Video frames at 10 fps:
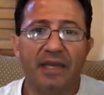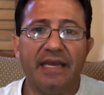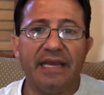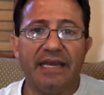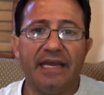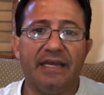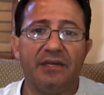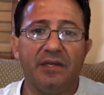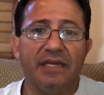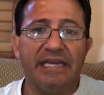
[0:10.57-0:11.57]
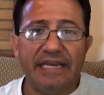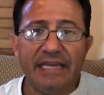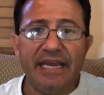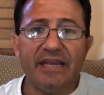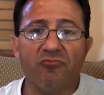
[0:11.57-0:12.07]
And in
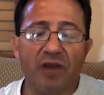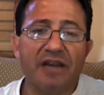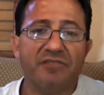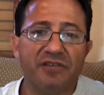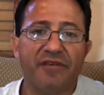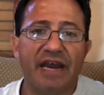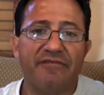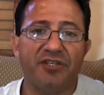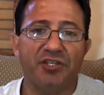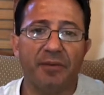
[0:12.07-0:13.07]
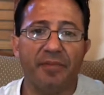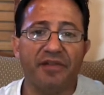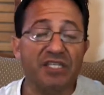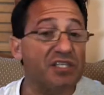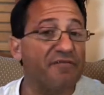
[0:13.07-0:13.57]
a right of survivorship, the
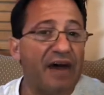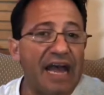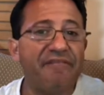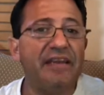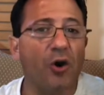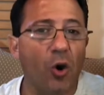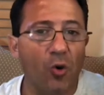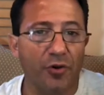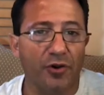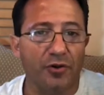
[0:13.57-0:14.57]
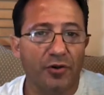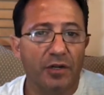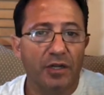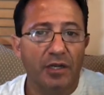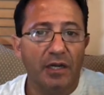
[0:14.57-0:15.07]
surviving owner
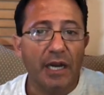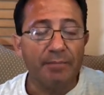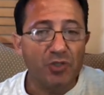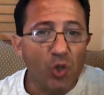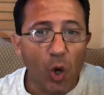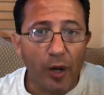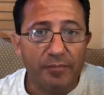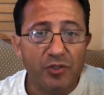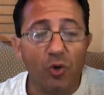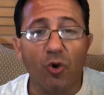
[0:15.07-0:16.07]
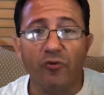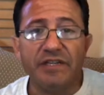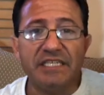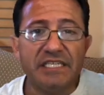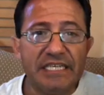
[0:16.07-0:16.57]
absorbs or
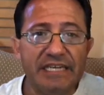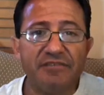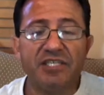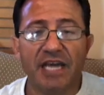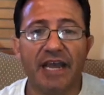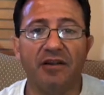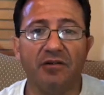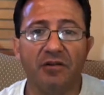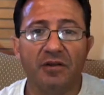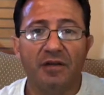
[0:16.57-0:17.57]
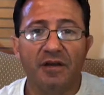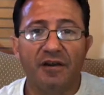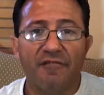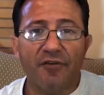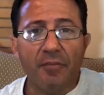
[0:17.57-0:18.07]
receives title
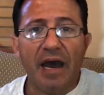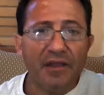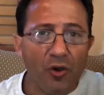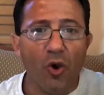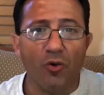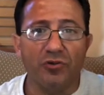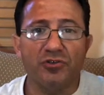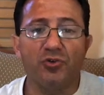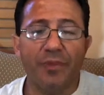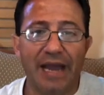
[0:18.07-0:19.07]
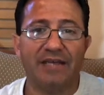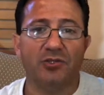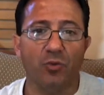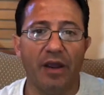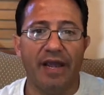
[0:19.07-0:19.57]
from other owners who pass
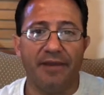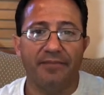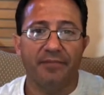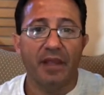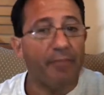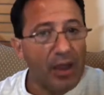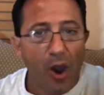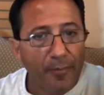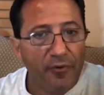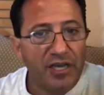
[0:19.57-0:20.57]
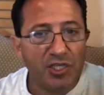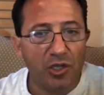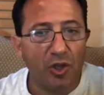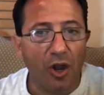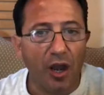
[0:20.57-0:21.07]
away by operational
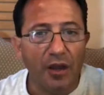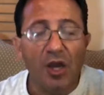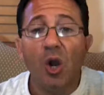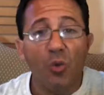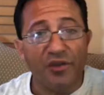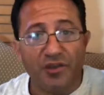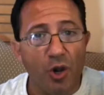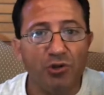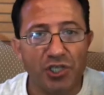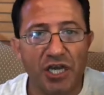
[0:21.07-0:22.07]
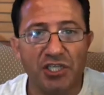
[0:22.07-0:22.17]
law with no judge